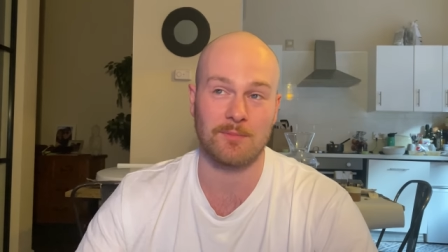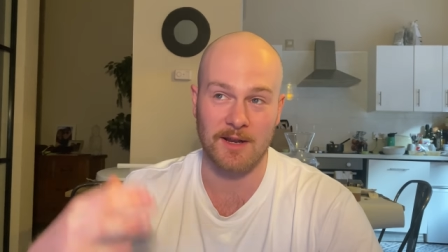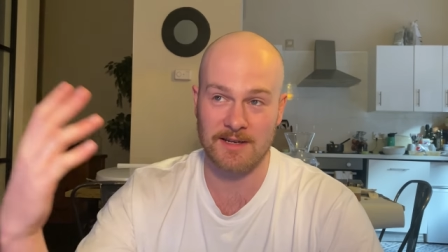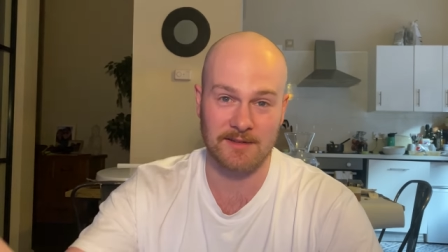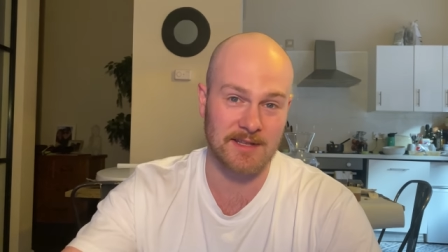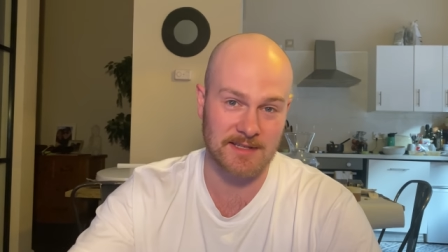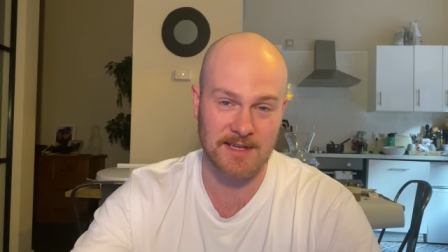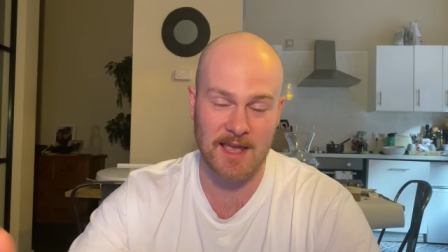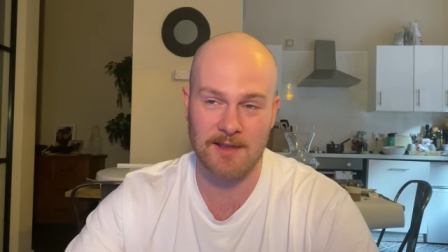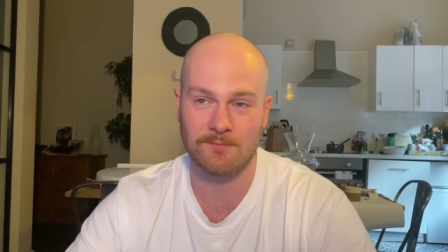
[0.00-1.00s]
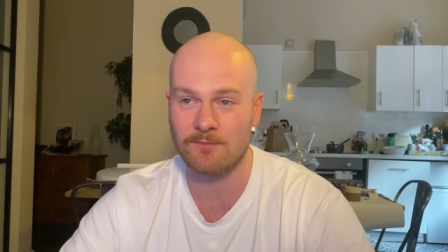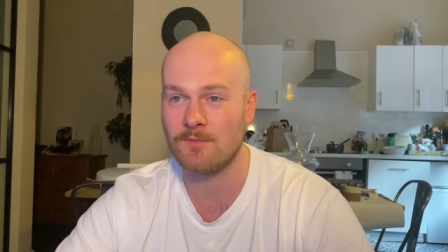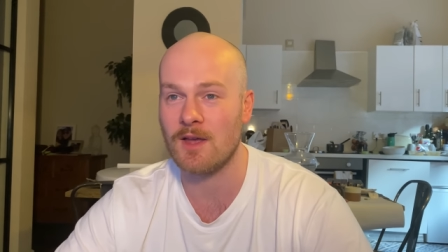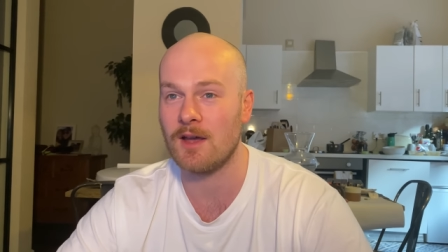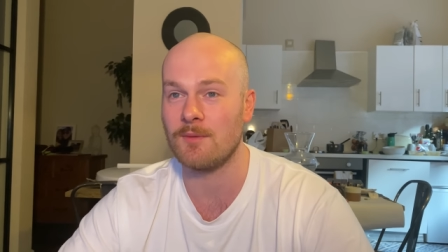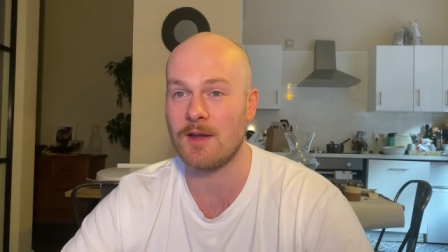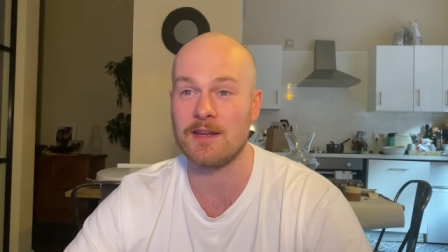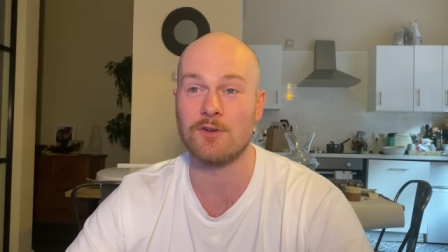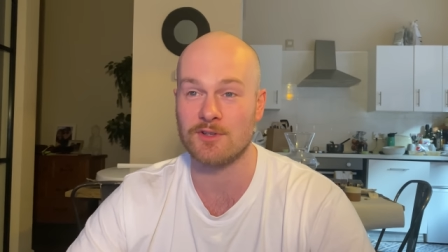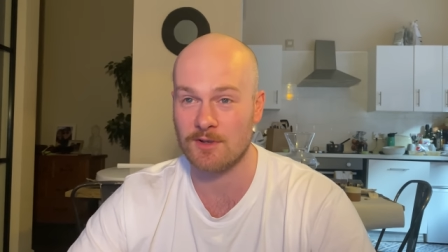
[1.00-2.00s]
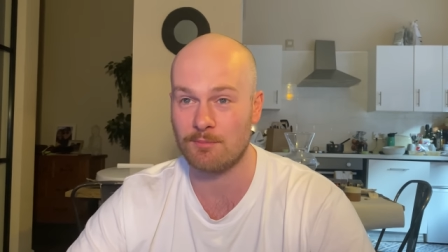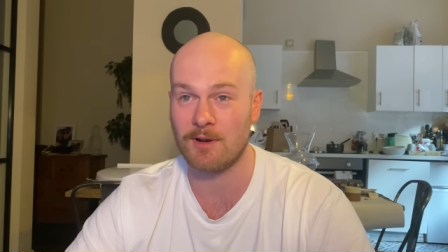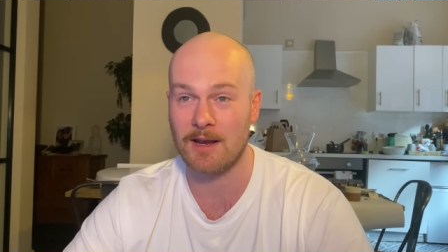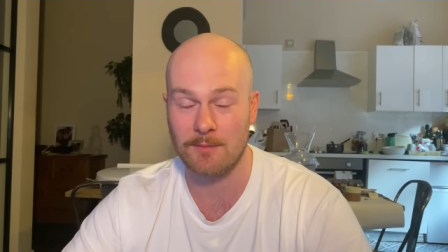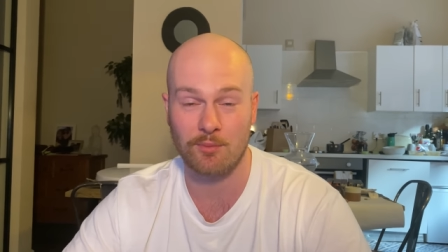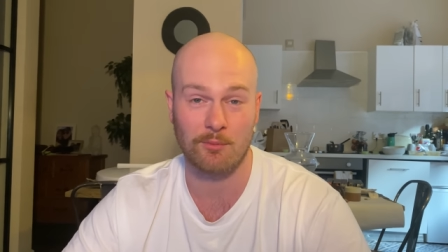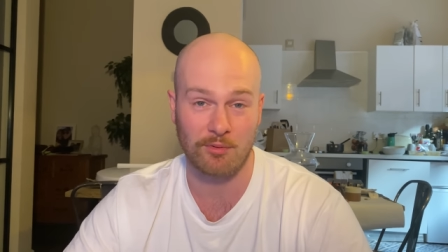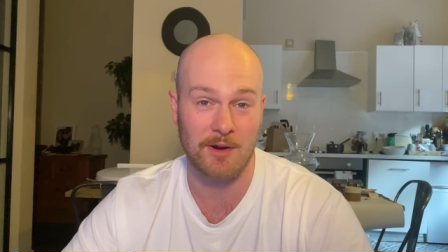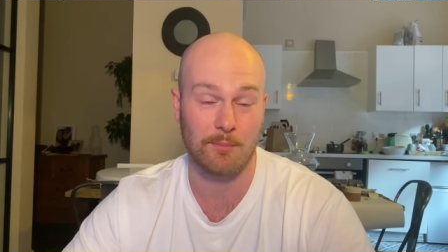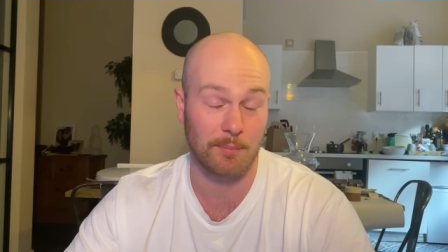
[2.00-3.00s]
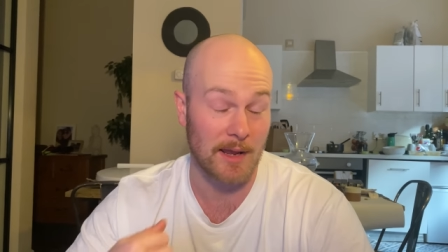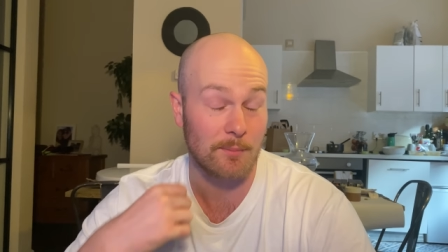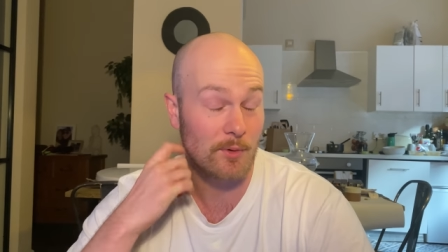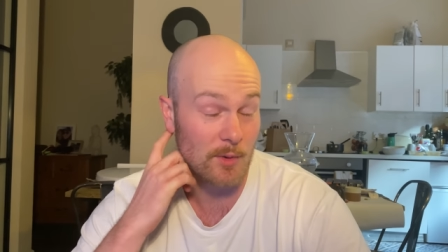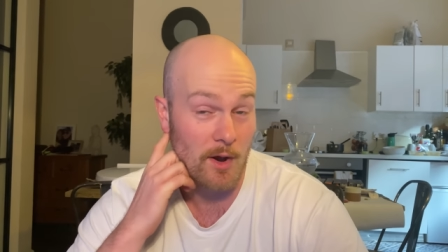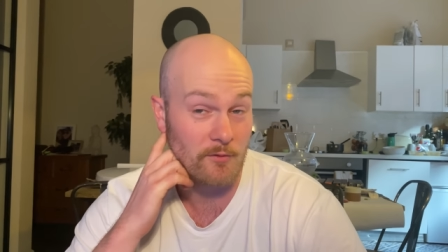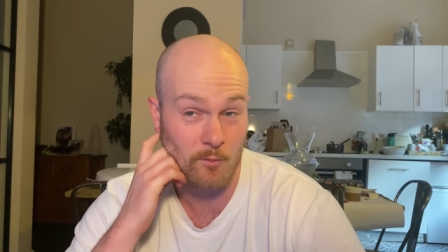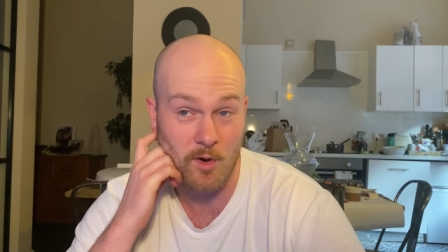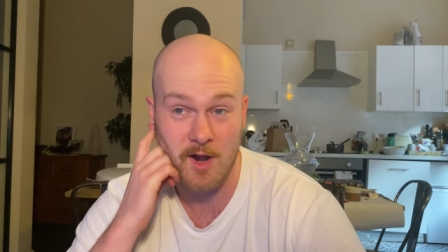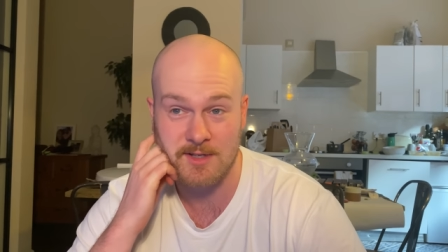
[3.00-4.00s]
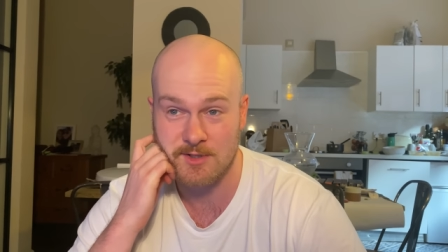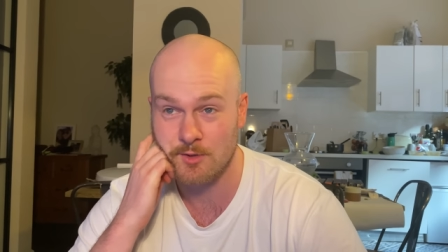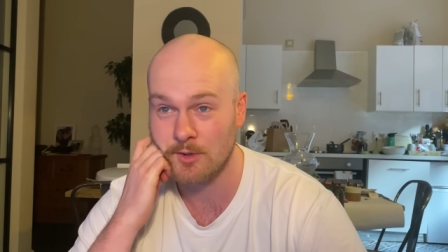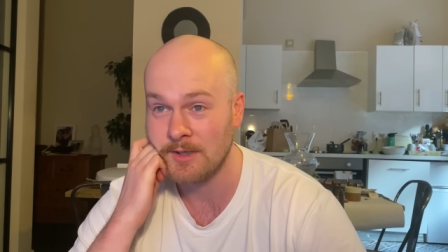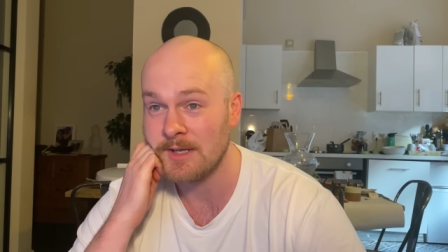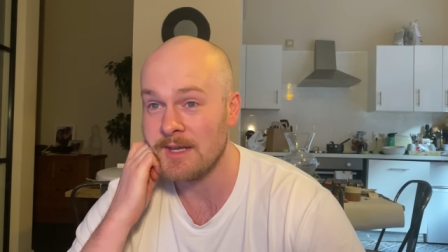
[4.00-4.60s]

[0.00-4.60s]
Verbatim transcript: played in this game, um, and he also played, played, played pretty well from what I saw.